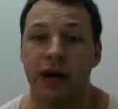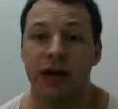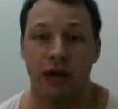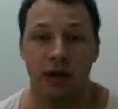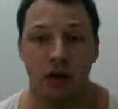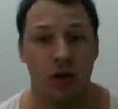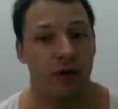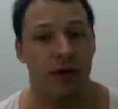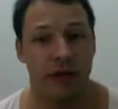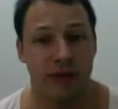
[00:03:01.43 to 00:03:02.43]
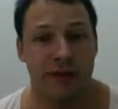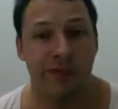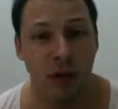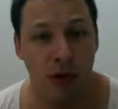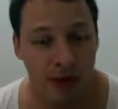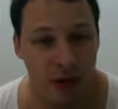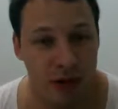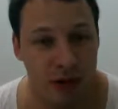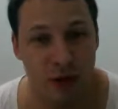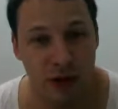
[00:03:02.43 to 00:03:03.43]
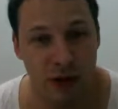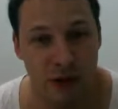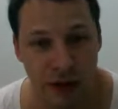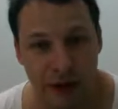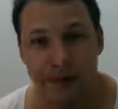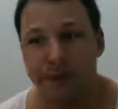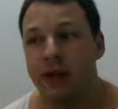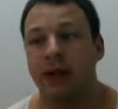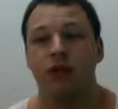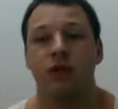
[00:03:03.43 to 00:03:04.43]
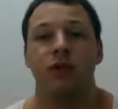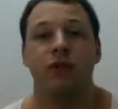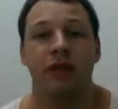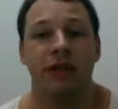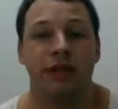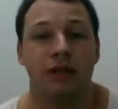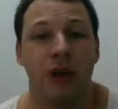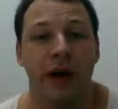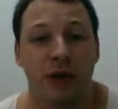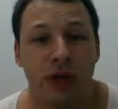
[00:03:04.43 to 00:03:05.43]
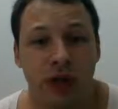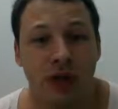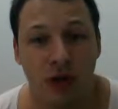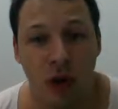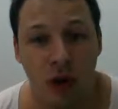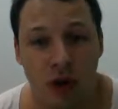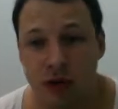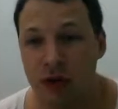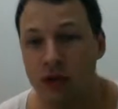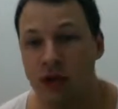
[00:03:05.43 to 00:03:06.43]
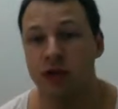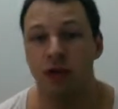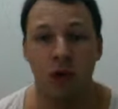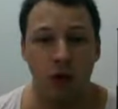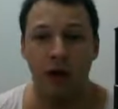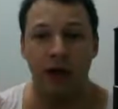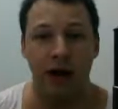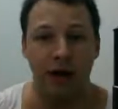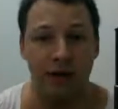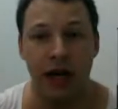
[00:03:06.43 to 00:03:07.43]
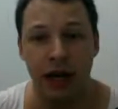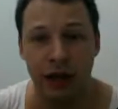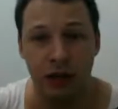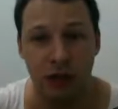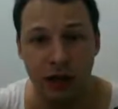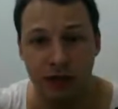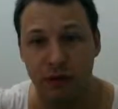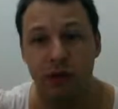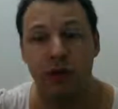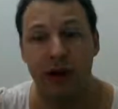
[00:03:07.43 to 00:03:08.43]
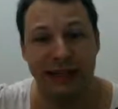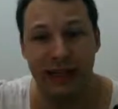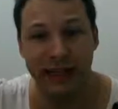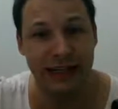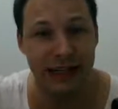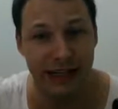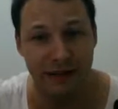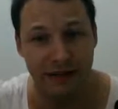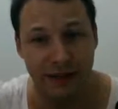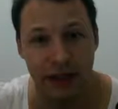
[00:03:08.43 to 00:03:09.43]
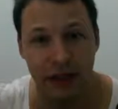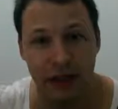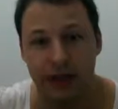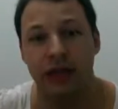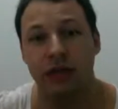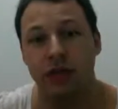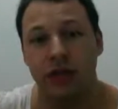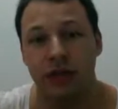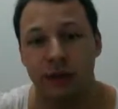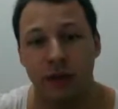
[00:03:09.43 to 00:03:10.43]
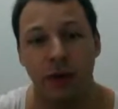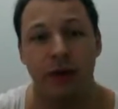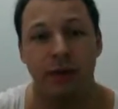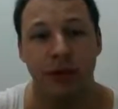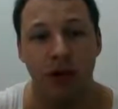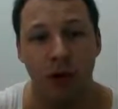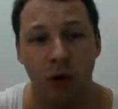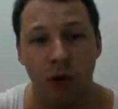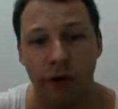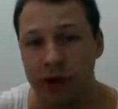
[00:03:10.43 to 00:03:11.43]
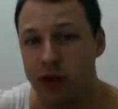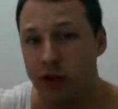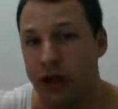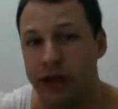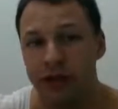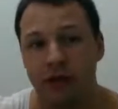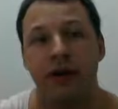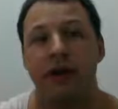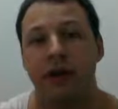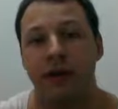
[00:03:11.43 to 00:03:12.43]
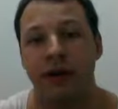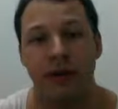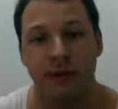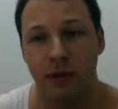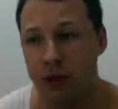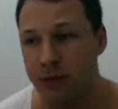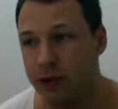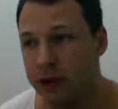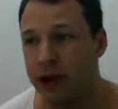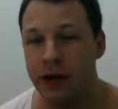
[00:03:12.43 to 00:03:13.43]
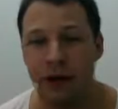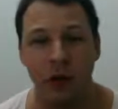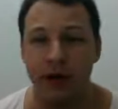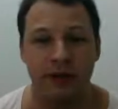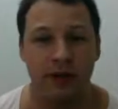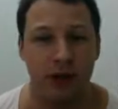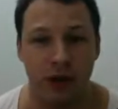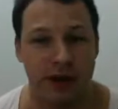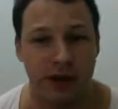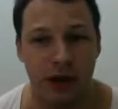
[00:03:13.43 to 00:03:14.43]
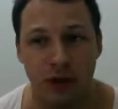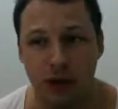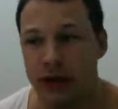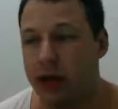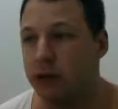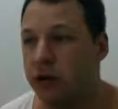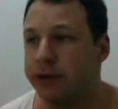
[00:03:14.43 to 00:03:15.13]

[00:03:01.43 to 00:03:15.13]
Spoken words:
your rarest Pokemons will be. This is where you need to go. So you don't need to walk around looking for the rustling leaves that you see in Pokemon Go when you're trying to find the rarest Pokemons, or even the ones that you really want,